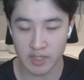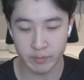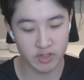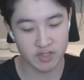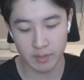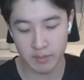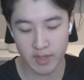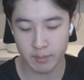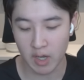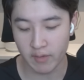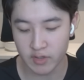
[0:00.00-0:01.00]
I mean, some of
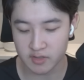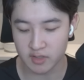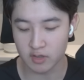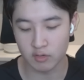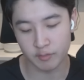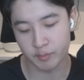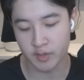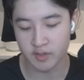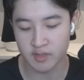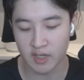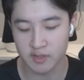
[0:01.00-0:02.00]
them obviously they were pretty
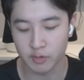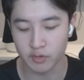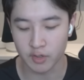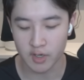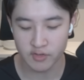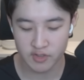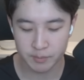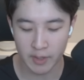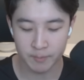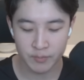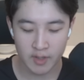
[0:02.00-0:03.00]
sizable nerfs,
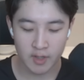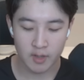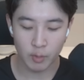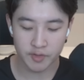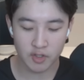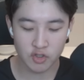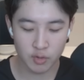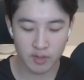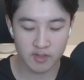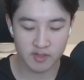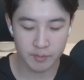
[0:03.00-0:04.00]
but what they're
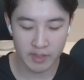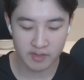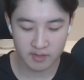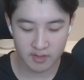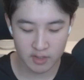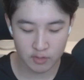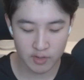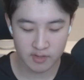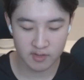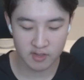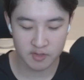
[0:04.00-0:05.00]
doing is they're basically
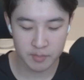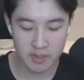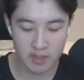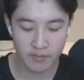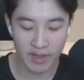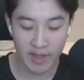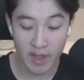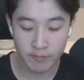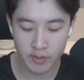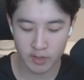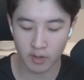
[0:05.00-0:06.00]
decreasing the speed of
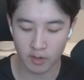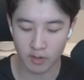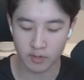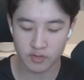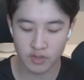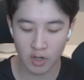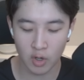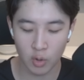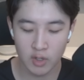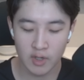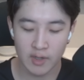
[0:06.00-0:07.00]
every card.
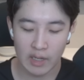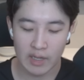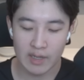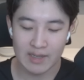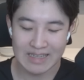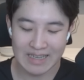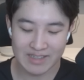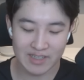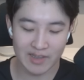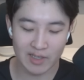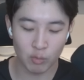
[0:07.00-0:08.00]
So it's
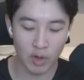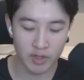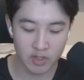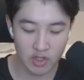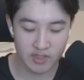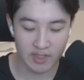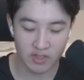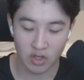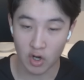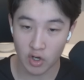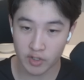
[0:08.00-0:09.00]
not like one card's getting
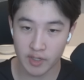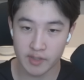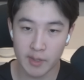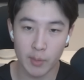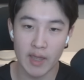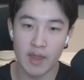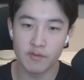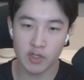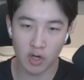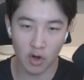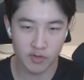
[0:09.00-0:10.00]
targeted. Now every
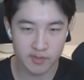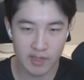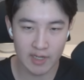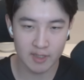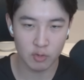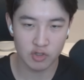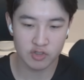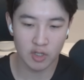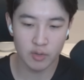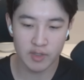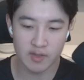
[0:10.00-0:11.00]
card's attacking more
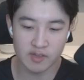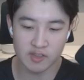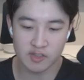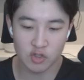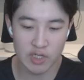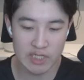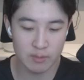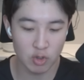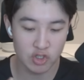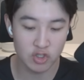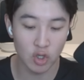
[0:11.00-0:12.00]
slowly, and this is creating
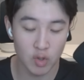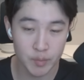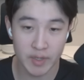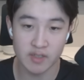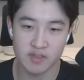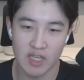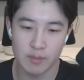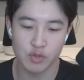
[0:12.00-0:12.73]
more slower paced games.